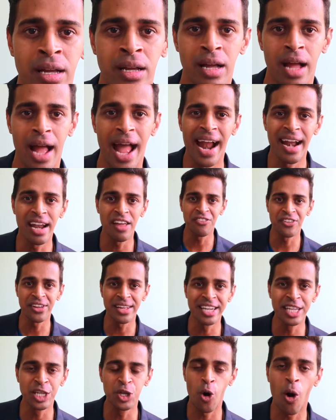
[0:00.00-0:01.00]
And if
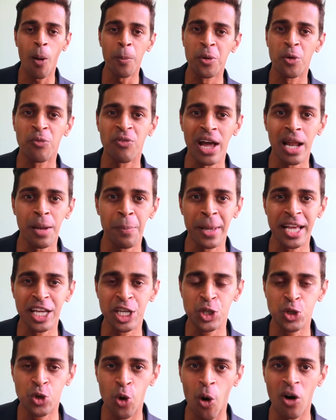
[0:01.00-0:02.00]
in your profile pic
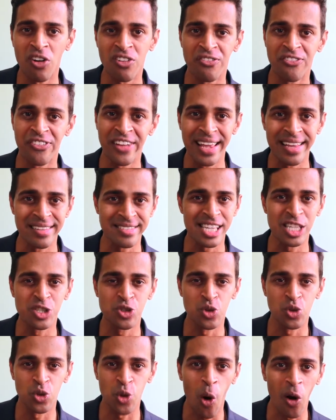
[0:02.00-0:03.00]
your face
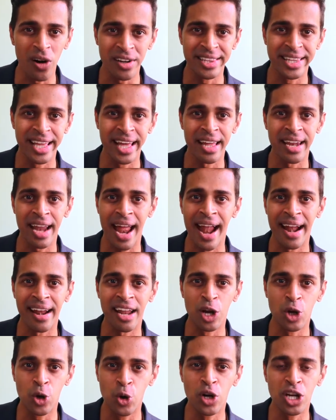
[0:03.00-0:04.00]
is not there and
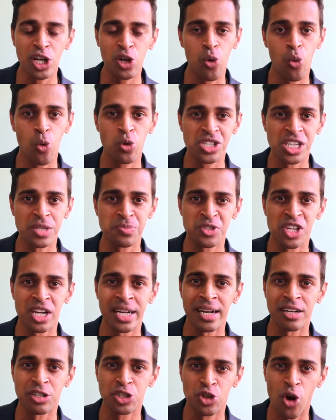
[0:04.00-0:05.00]
a good
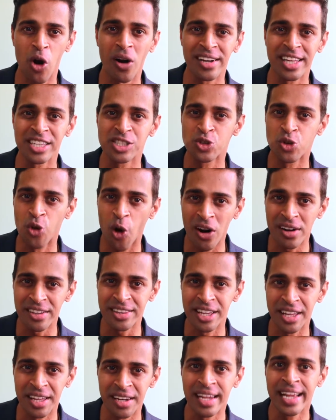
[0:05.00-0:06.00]
close-up shot is not
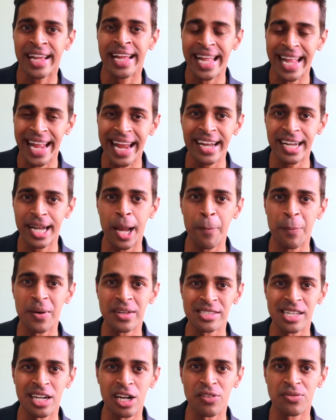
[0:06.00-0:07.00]
there,
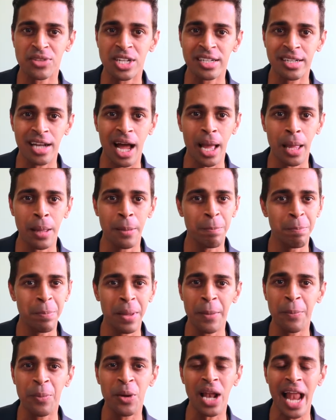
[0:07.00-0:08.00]
80% of the time
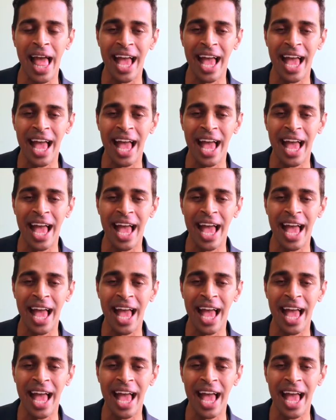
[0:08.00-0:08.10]
people